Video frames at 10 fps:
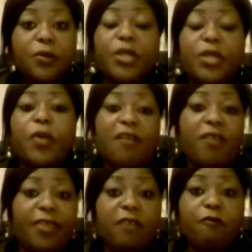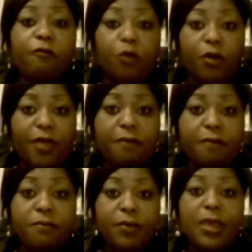We do everything for
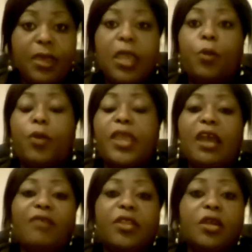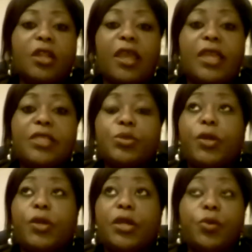them. We have other clients
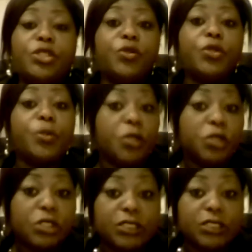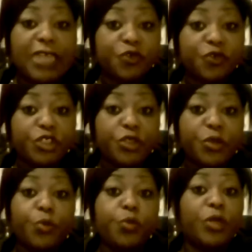where we do their personal tax
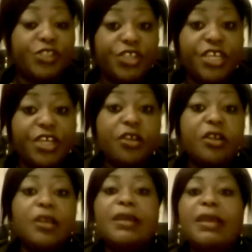return once a year,